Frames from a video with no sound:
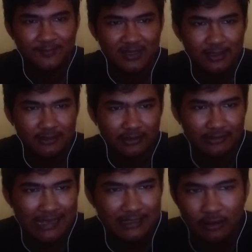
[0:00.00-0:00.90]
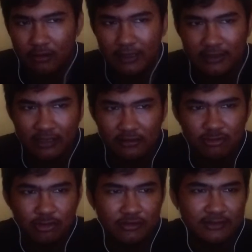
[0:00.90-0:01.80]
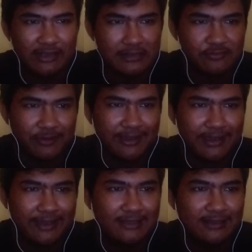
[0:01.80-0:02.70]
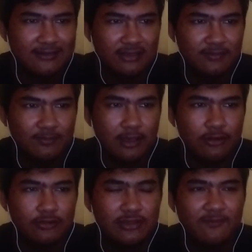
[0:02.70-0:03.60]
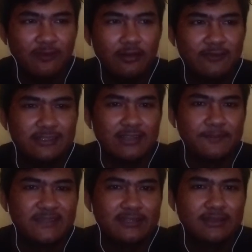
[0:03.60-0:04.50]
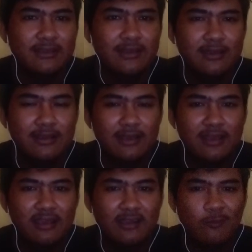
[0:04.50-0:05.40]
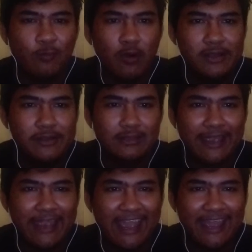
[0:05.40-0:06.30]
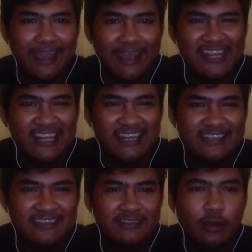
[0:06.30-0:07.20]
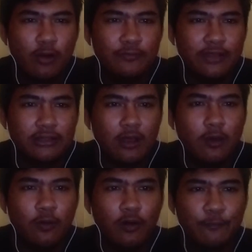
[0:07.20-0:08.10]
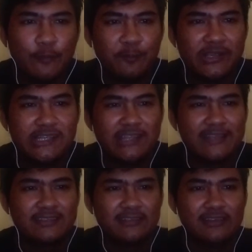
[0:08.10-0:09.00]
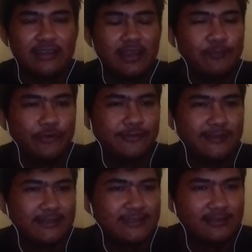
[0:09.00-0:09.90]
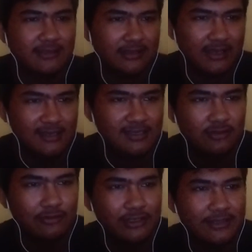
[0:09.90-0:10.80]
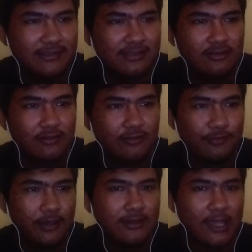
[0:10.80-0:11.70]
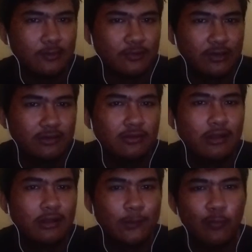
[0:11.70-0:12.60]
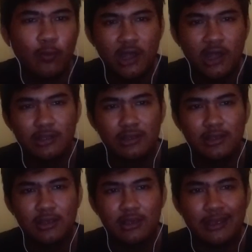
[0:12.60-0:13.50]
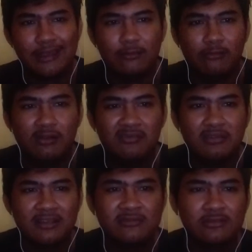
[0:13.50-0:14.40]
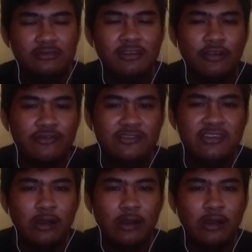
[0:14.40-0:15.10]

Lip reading: The data collected through the test were analyzed by using following steps. 1. Analyzing the raw data of the pre-test and post-test. Each student's correct answers got 1 and wrong answer got 0.